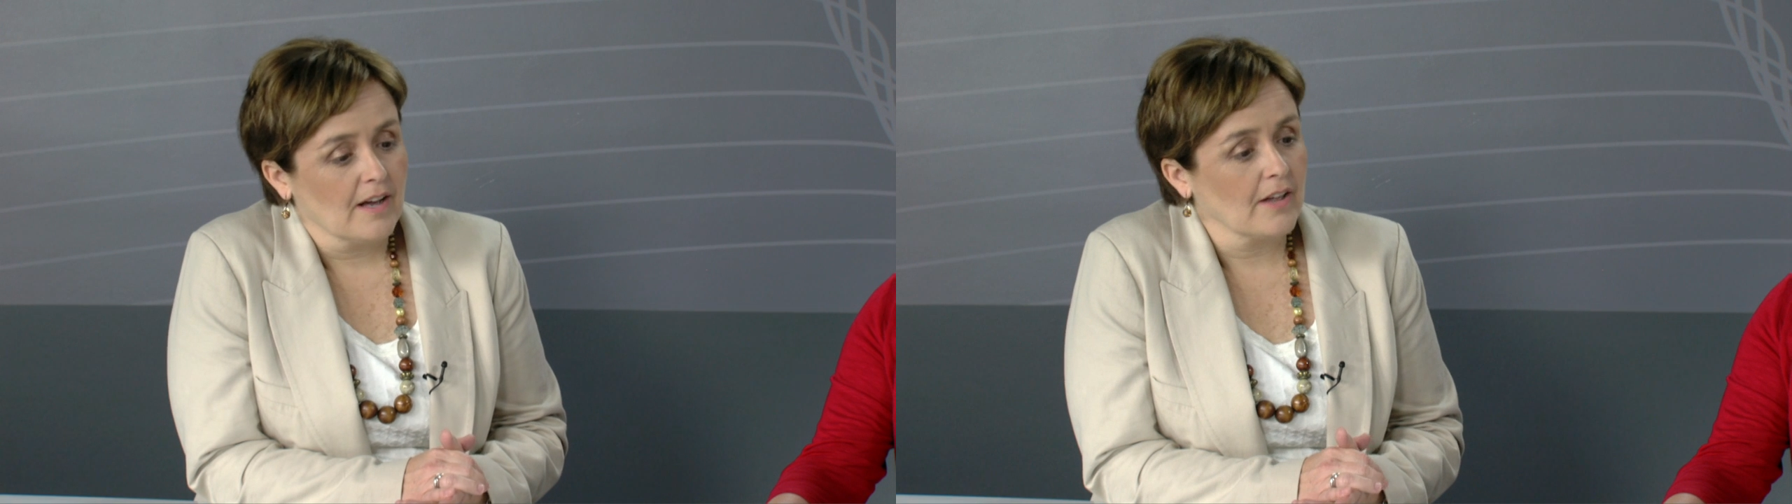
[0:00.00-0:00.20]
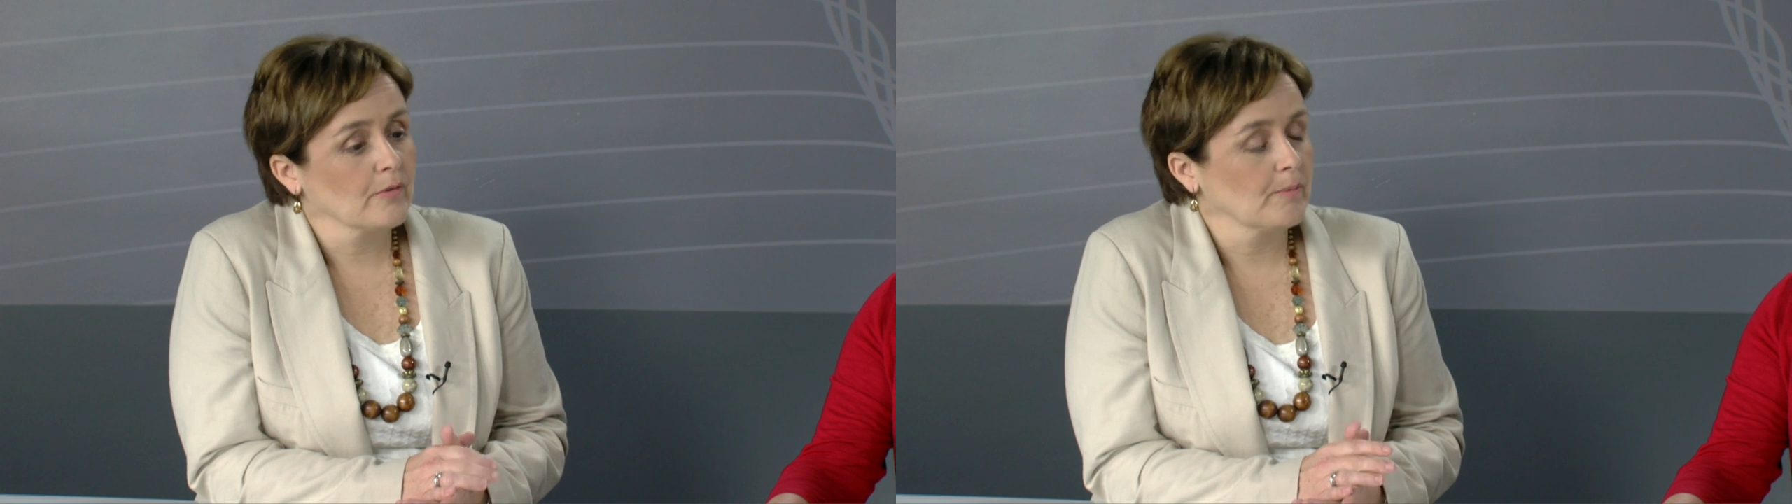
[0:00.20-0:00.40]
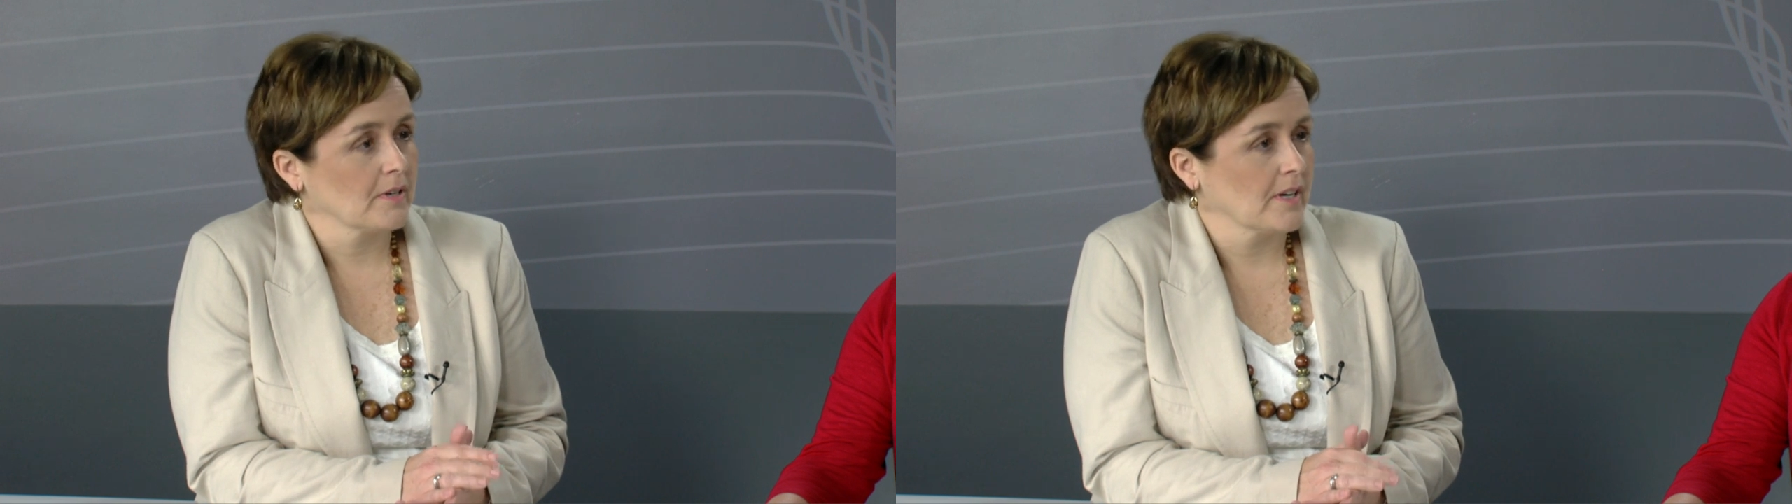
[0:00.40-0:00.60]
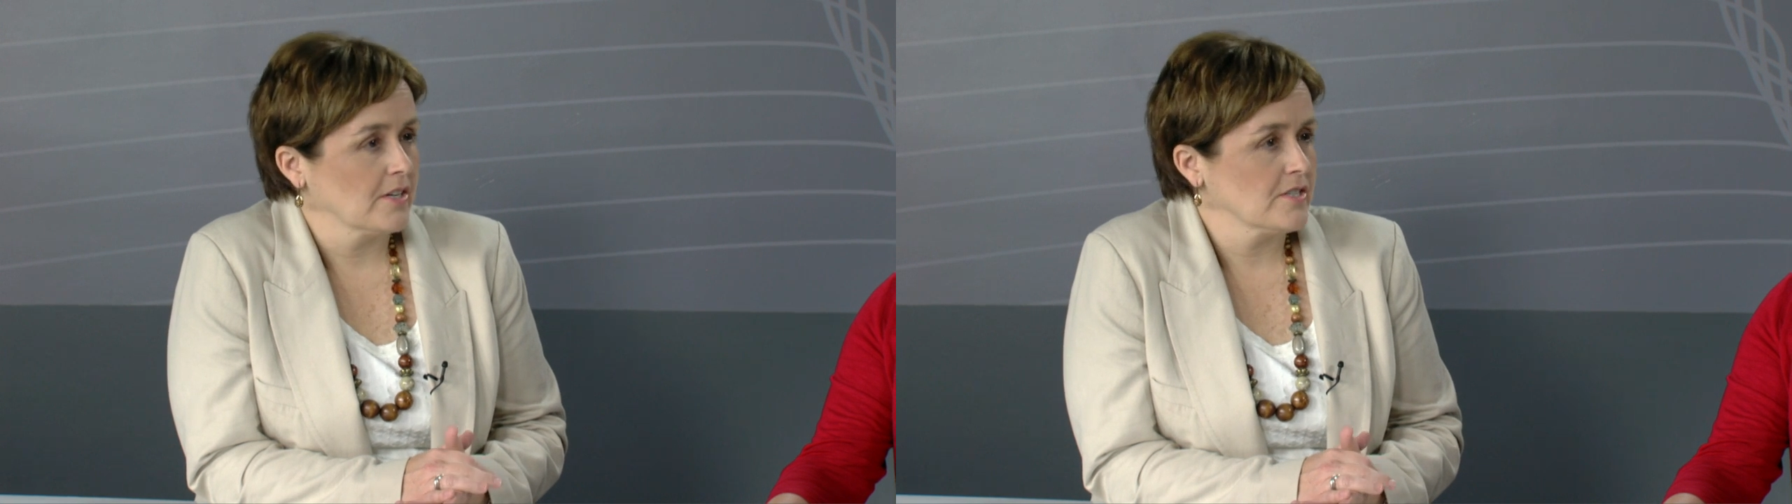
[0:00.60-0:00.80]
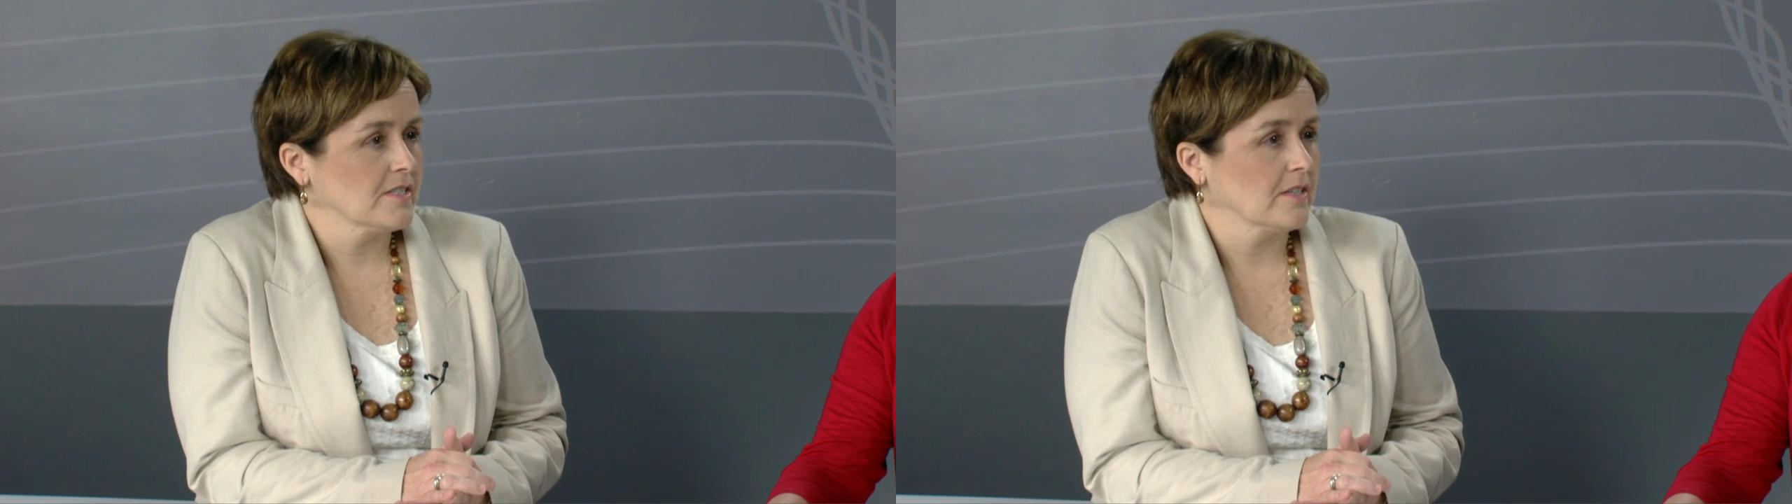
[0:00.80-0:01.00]
Other
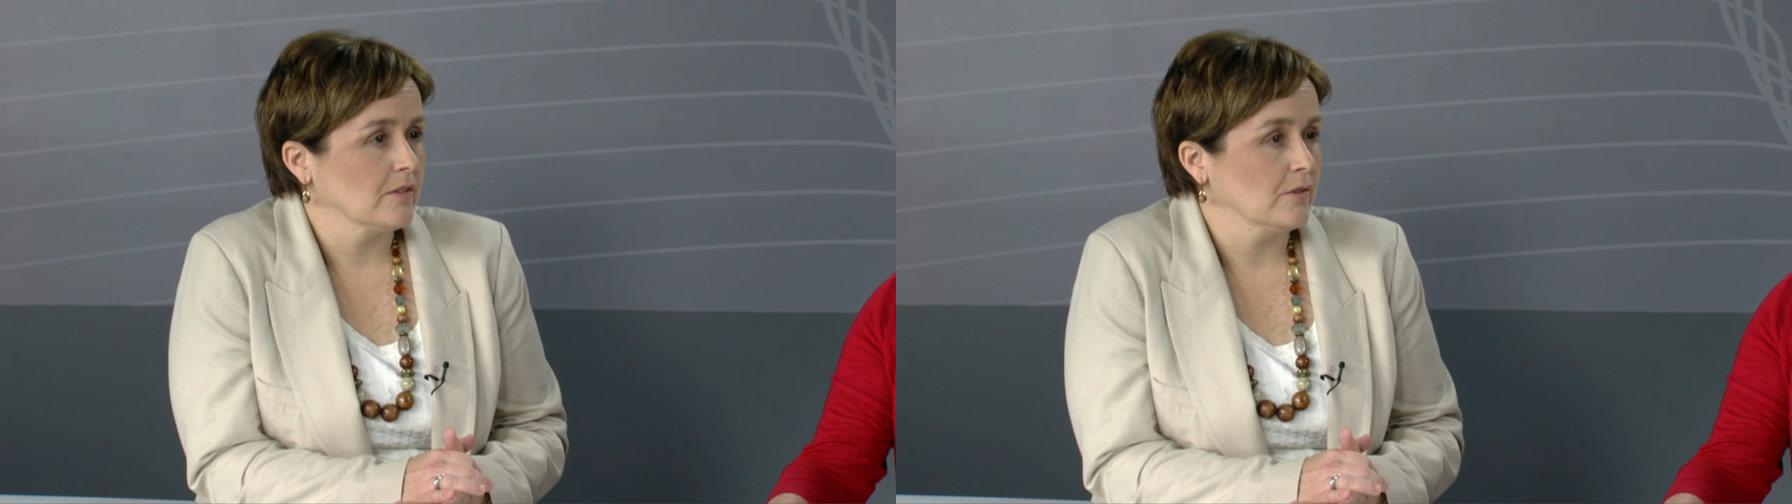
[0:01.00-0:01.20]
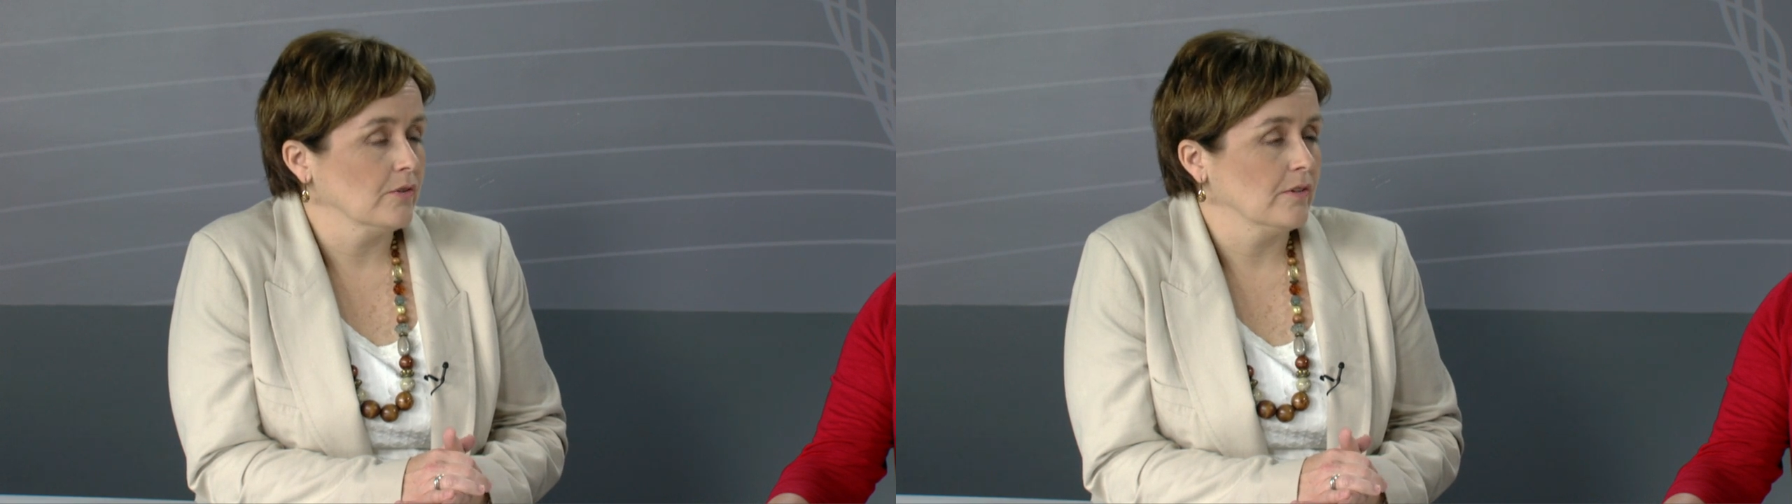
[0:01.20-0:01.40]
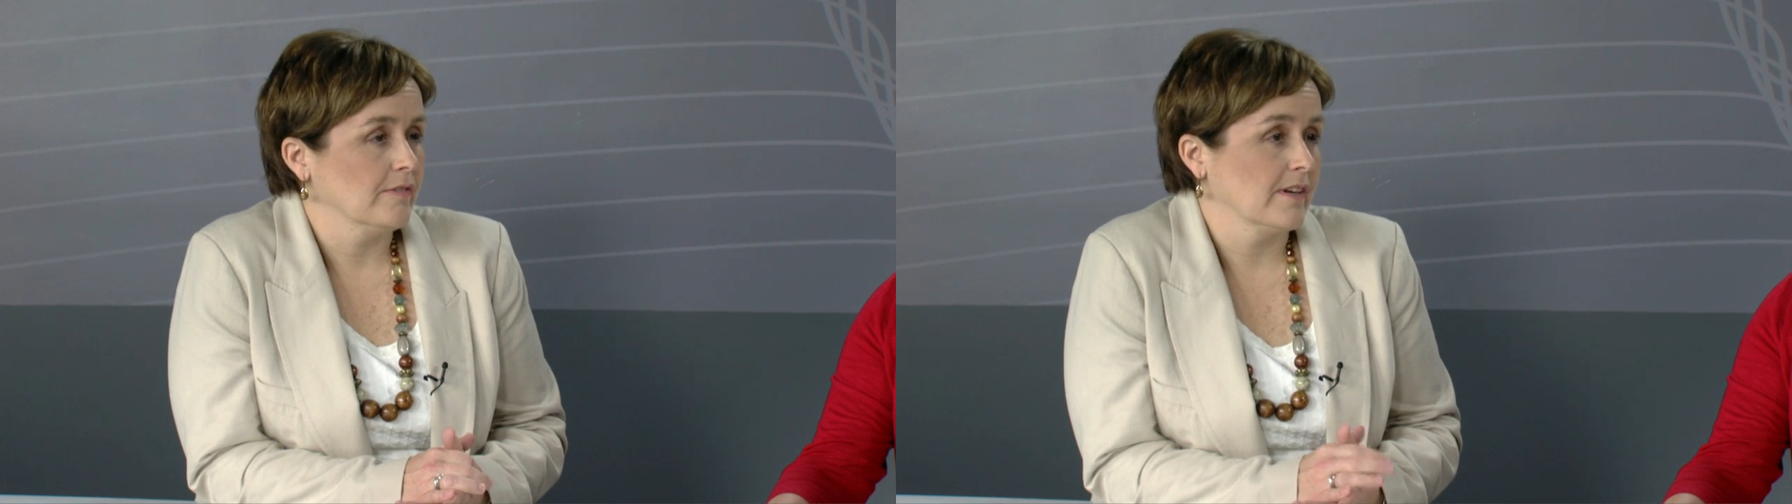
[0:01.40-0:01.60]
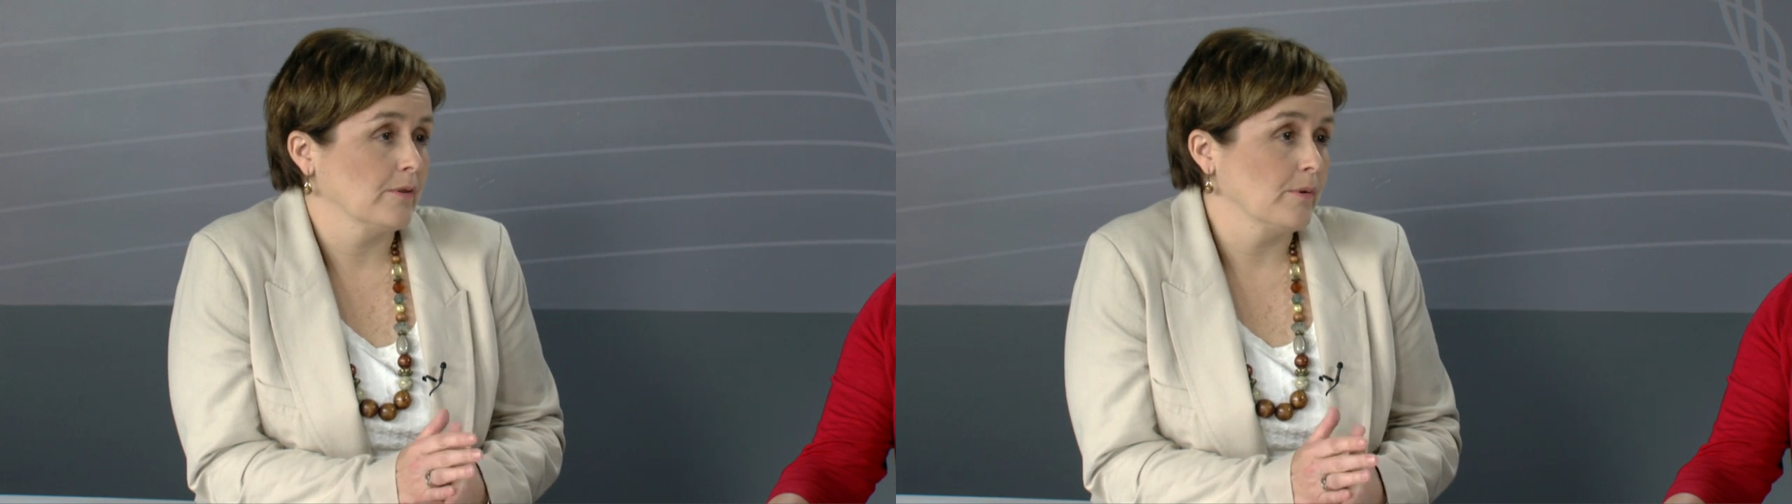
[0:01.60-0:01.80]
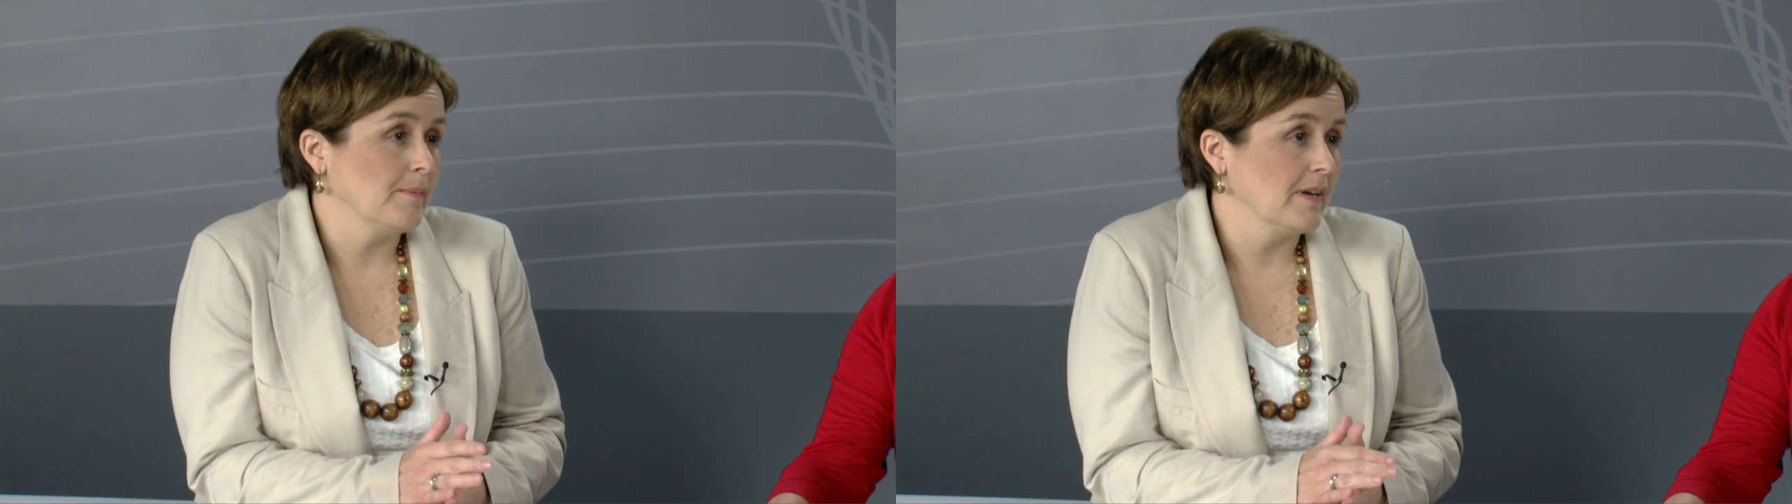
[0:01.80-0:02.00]
implications include the fact
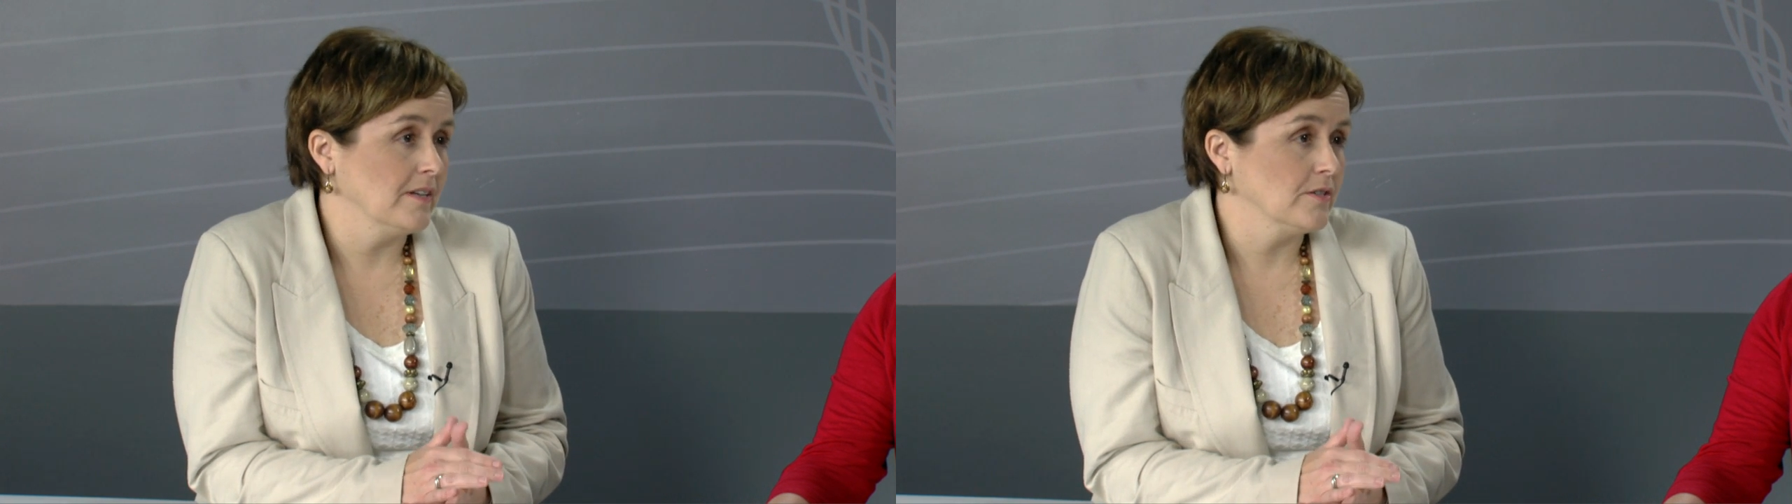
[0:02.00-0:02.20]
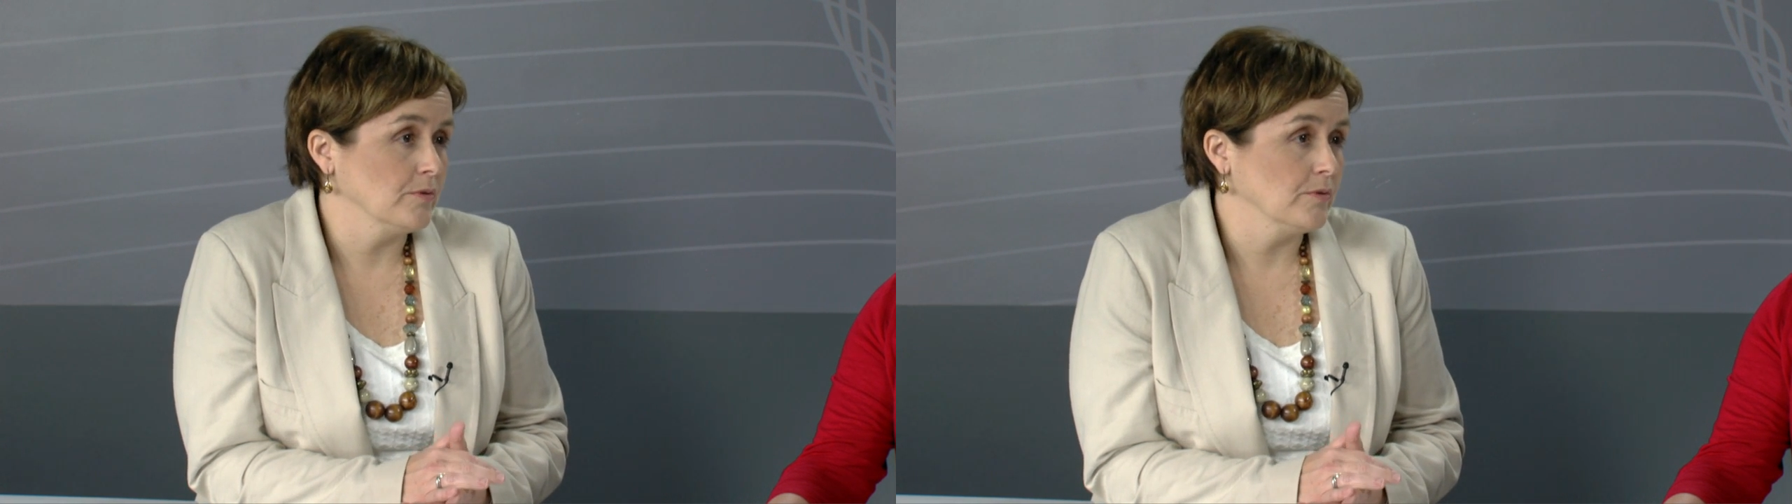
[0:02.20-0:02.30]
that we may need